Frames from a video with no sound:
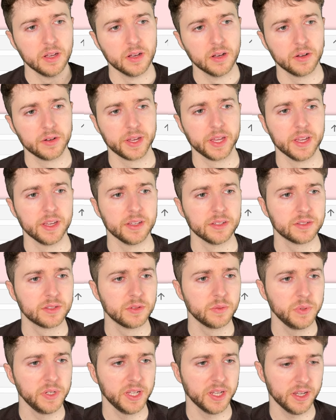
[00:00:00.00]
Okay,
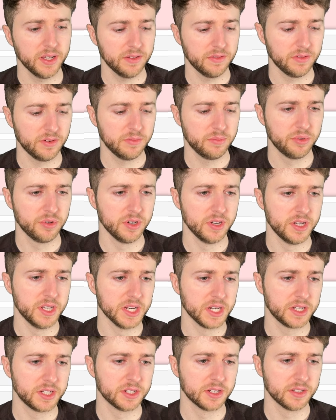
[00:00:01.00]
so we have our
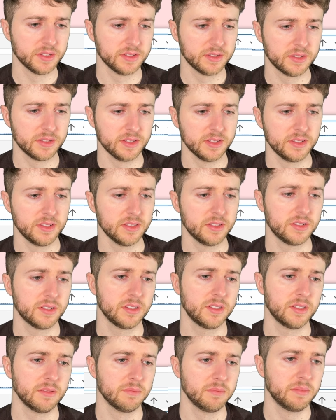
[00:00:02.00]
predictions. This is
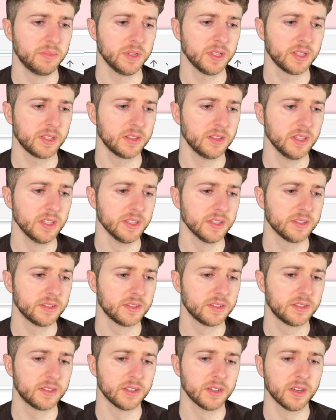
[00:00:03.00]
just a big
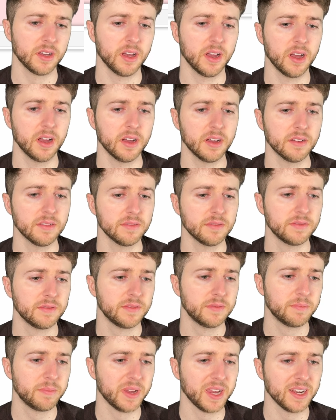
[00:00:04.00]
list of
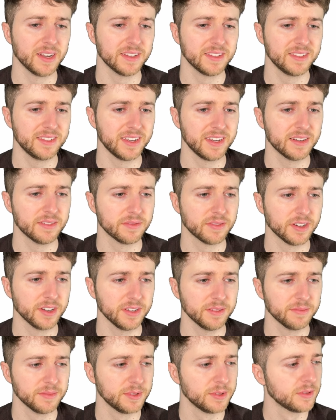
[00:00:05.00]
pandas data
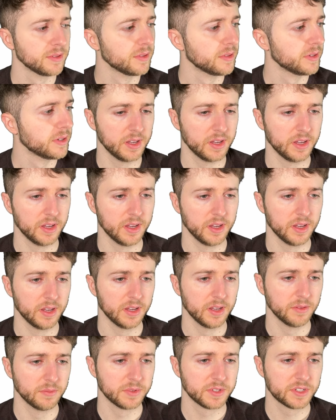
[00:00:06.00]
frames,
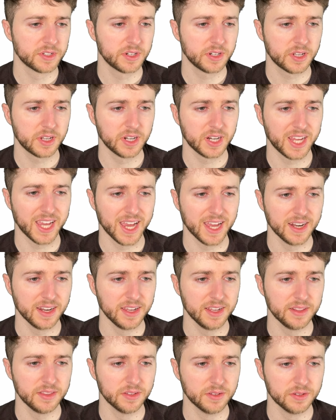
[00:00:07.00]
and we're just going to
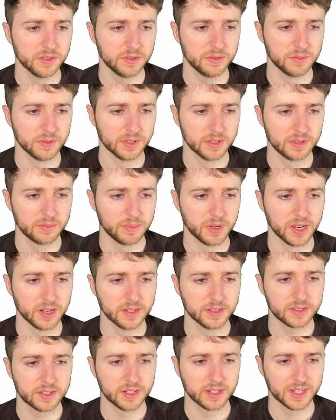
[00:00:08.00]
concatenate those with
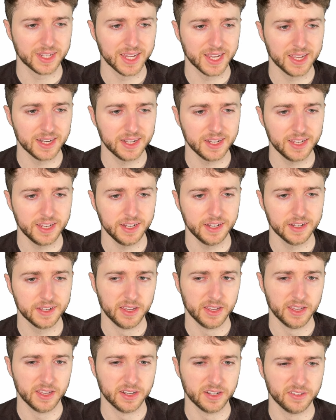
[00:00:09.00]
pandas concatenate.
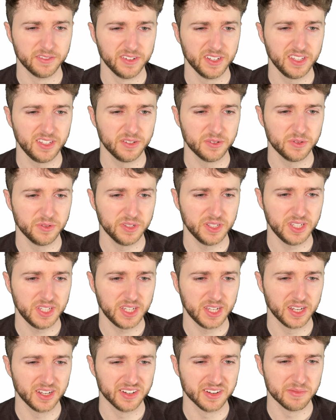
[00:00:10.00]
And I really only
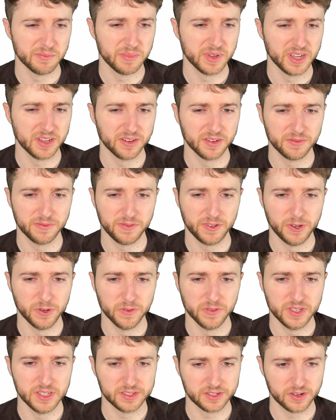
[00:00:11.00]
care about a few of
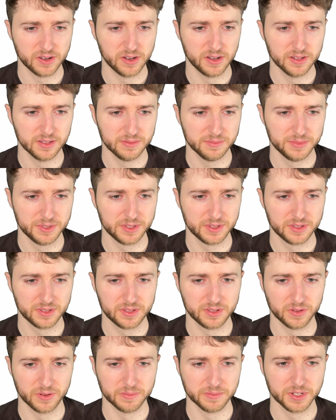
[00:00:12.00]
these columns,
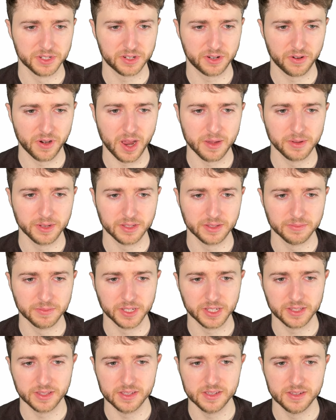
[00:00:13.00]
so I'm just grabbing them
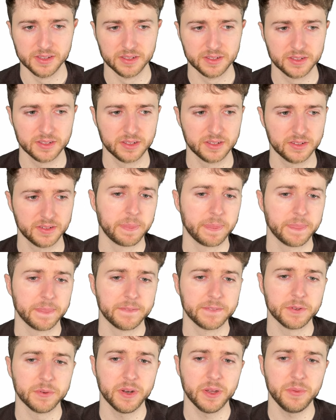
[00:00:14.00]
like this.
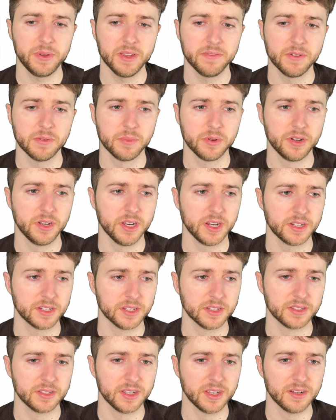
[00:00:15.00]
So now we have a
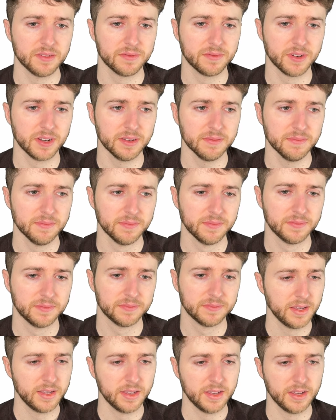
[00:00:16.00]
predictions data frame.
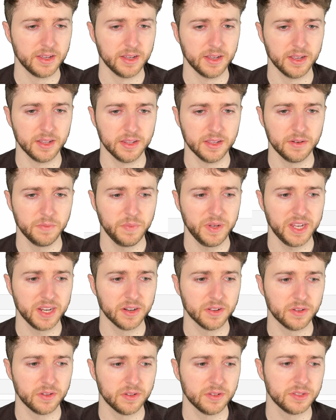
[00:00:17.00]
And then we
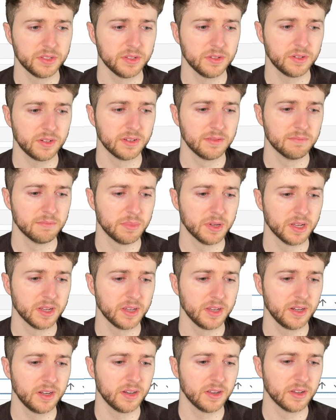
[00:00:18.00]
can also
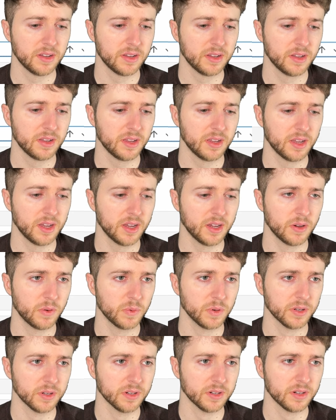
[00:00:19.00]
combine
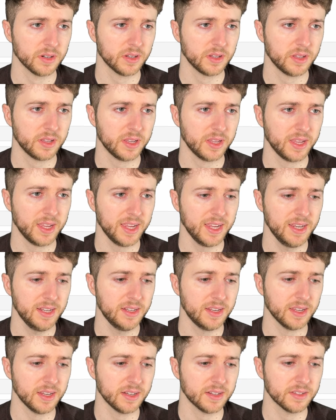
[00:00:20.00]
our
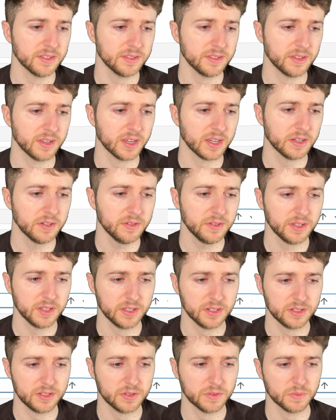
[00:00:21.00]
ADatas now
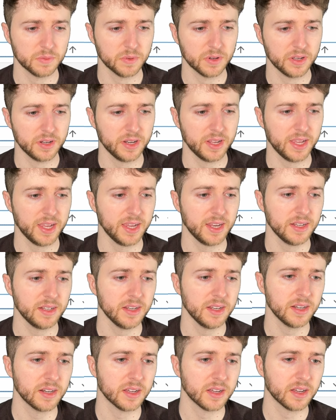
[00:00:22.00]
into one
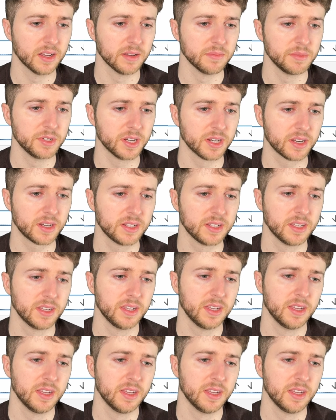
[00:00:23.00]
AData object.